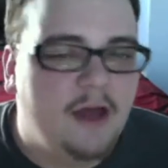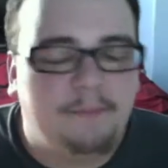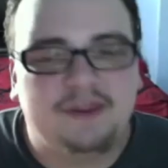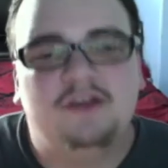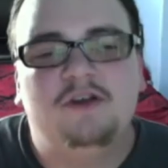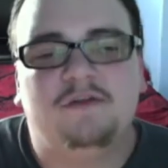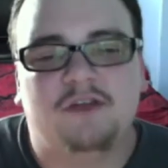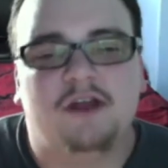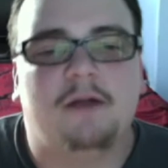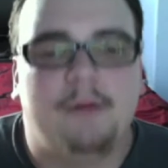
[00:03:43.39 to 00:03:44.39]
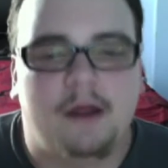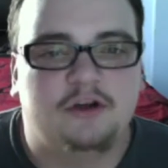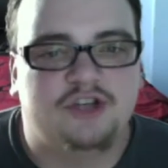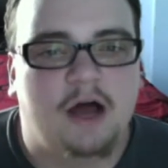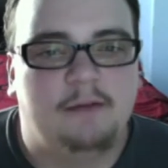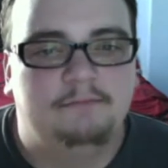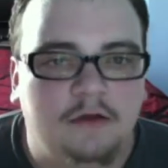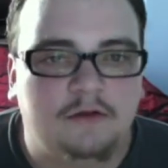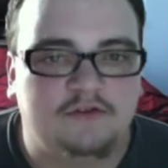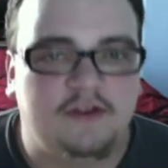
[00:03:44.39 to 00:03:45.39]
but they could have done a better job.
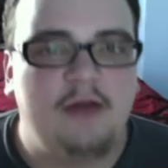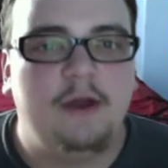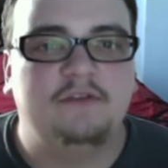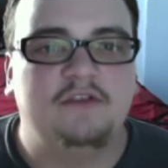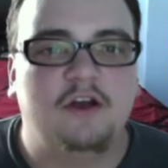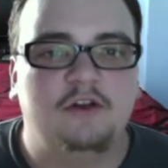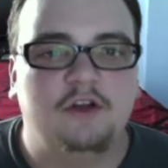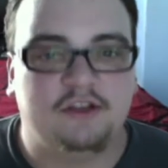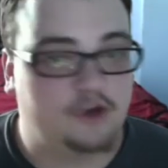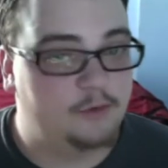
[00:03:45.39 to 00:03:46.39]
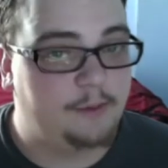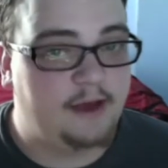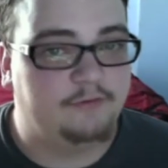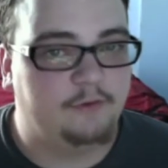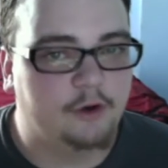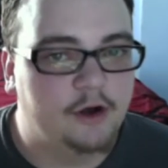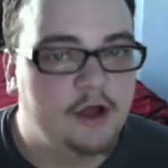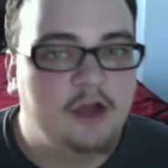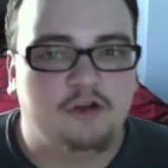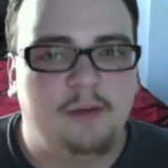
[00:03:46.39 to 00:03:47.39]
So that rounds out our look at Turbo Pack 4.
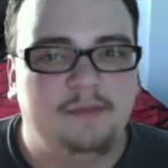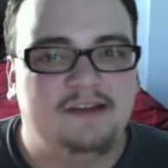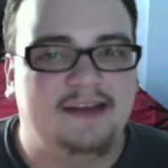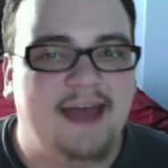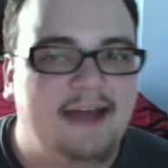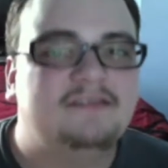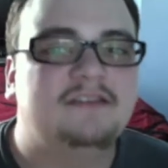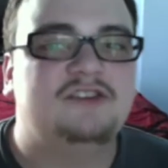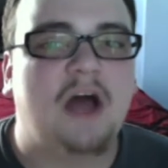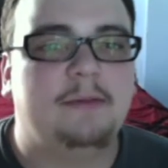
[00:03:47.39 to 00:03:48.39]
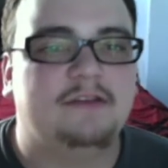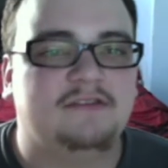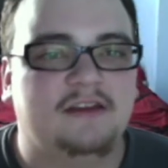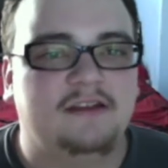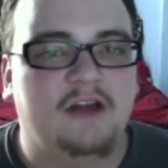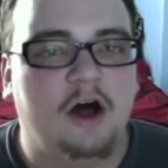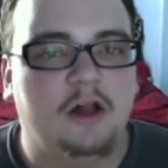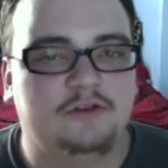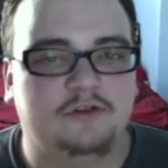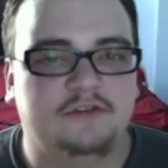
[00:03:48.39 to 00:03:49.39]
Konami did an excellent job at selecting the
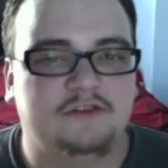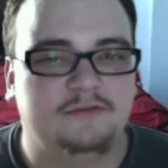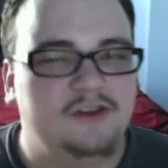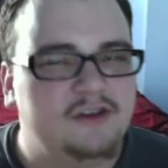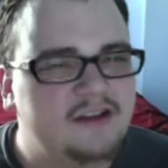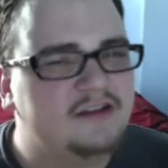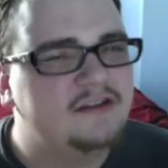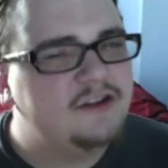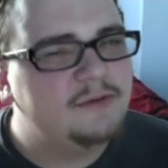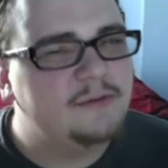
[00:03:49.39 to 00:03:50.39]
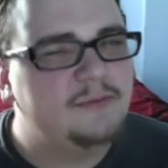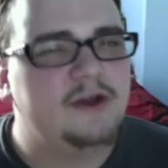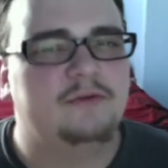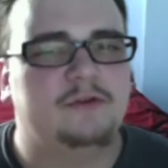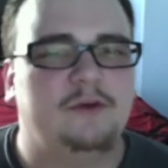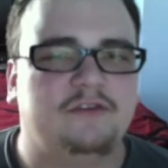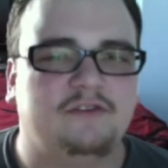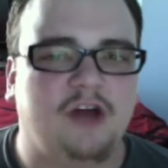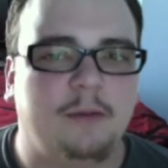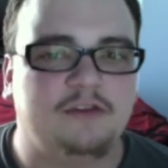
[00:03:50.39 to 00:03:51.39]
holo choices, could have done a little bit better with the rares
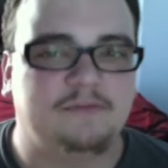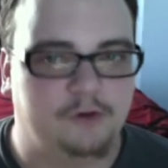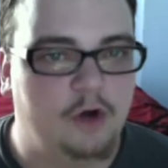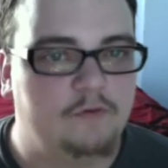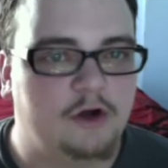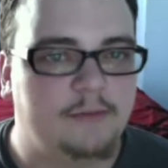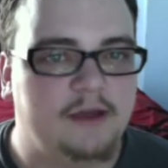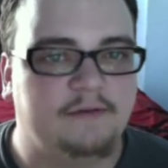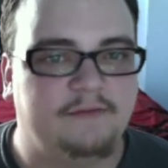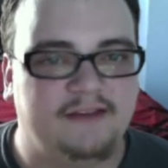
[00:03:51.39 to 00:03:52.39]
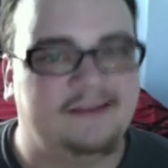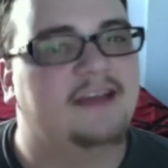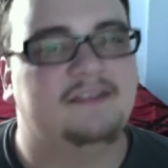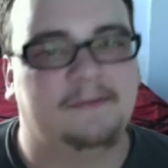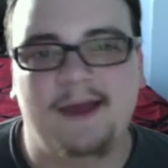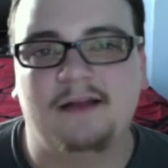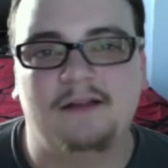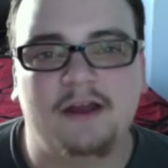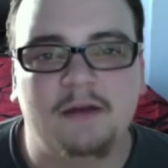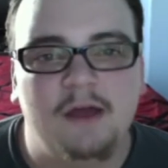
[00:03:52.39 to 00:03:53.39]
and commons, but overall made a fantastic pack
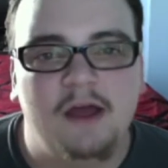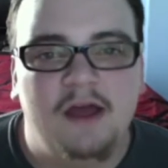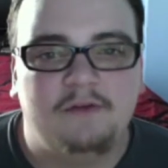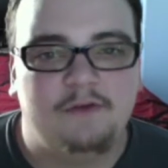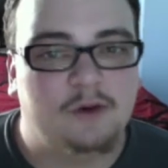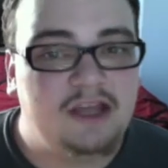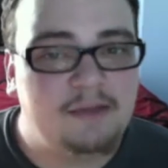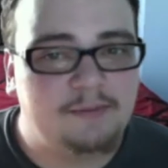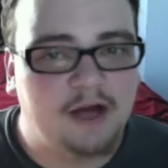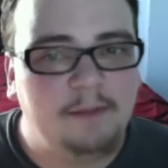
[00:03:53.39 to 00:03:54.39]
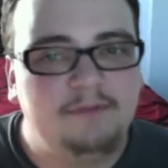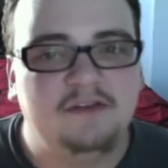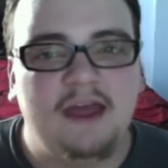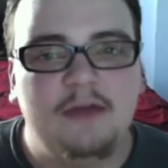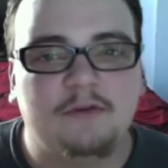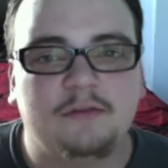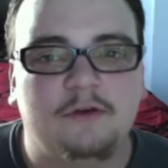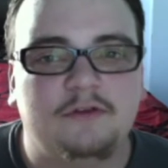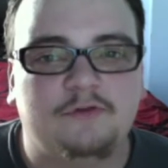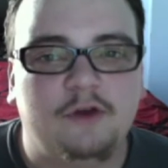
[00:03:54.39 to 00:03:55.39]
lineup. If you want to keep it up to date with the
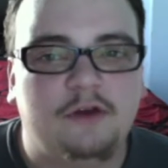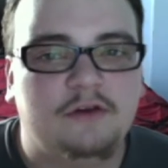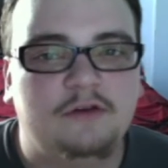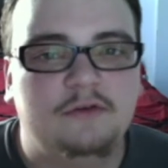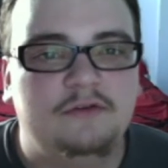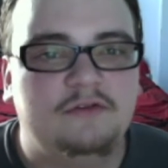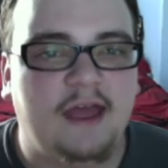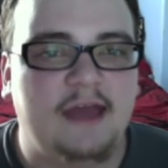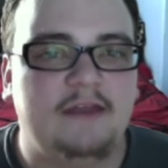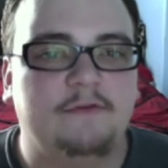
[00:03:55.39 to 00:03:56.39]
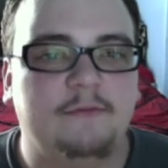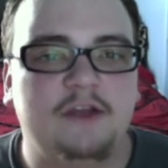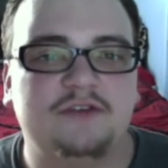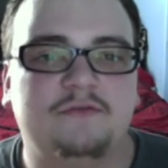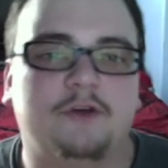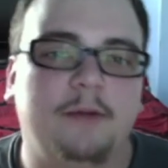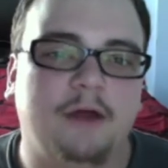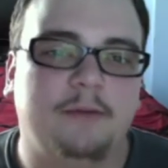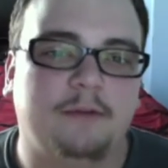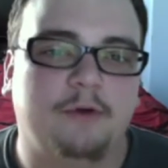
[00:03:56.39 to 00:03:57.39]
most frequent news and information for
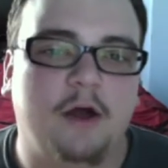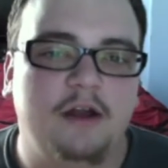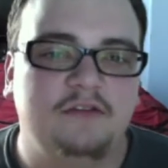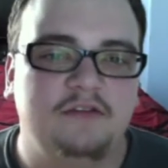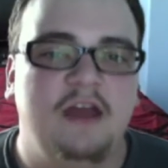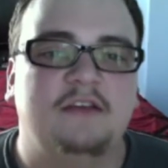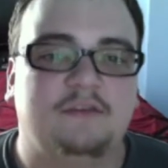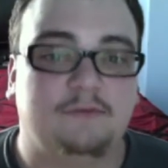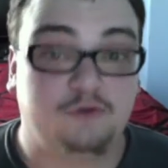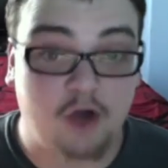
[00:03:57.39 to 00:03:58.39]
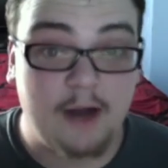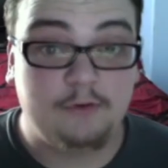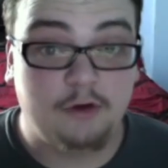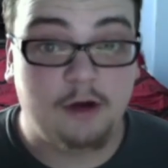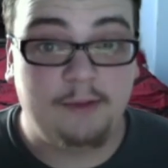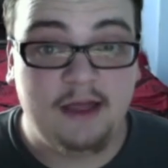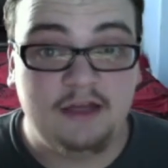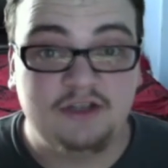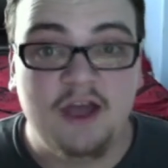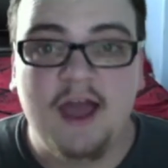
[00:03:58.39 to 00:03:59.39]
upcoming products, subscribe to our
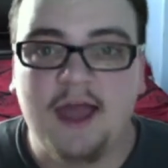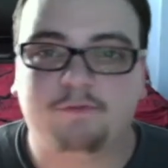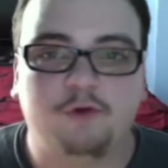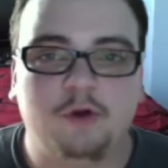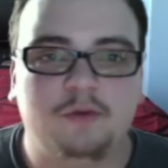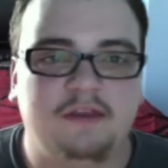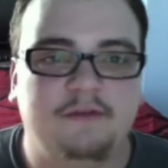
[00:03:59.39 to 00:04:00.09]
page and frequent the